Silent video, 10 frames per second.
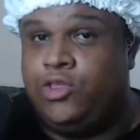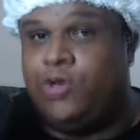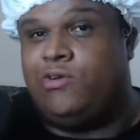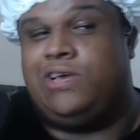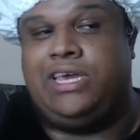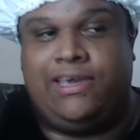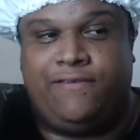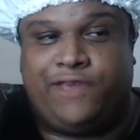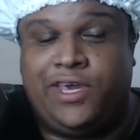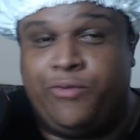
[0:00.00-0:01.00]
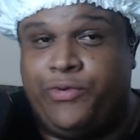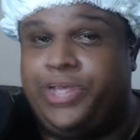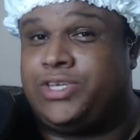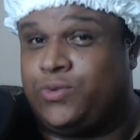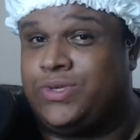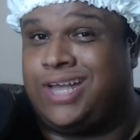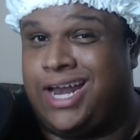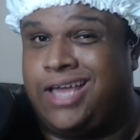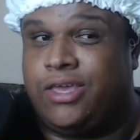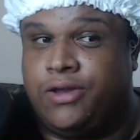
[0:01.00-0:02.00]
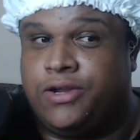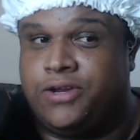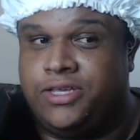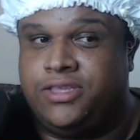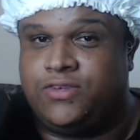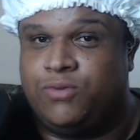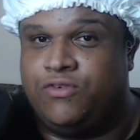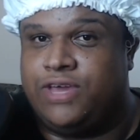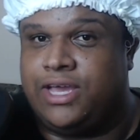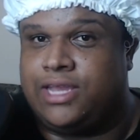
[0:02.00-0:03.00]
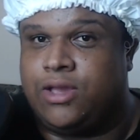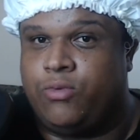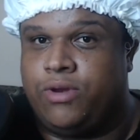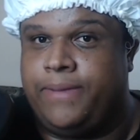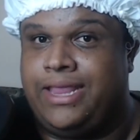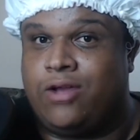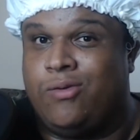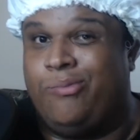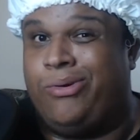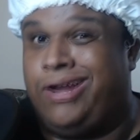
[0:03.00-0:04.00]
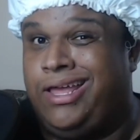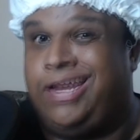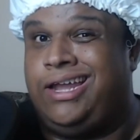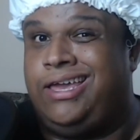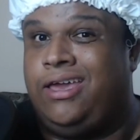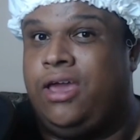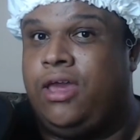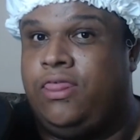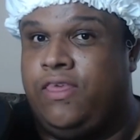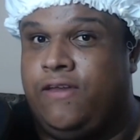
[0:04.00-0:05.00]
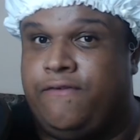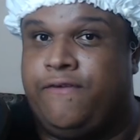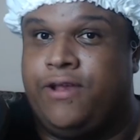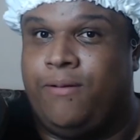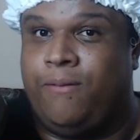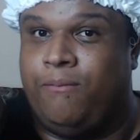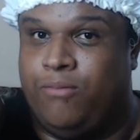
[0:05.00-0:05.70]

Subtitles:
You know, if Kim Regis was a lot younger in this movie, I think it would have been a completely different